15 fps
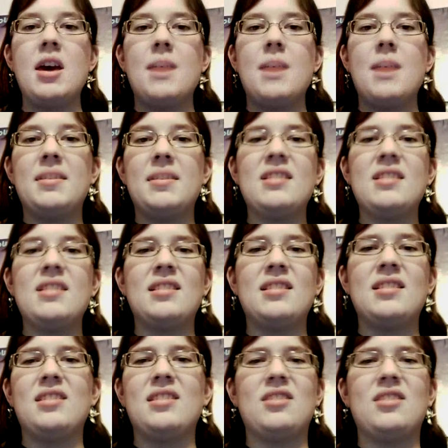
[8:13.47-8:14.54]
but since this
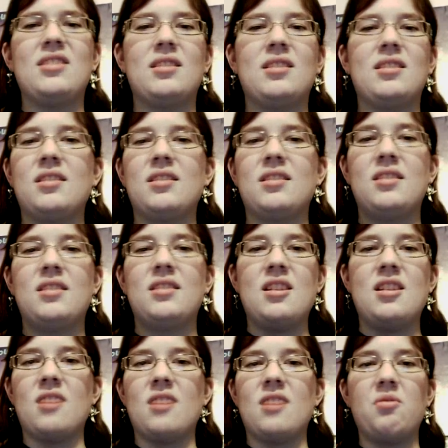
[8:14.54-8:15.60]
is just
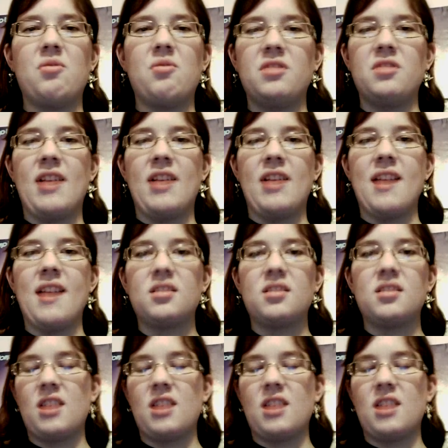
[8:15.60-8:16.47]
going to class,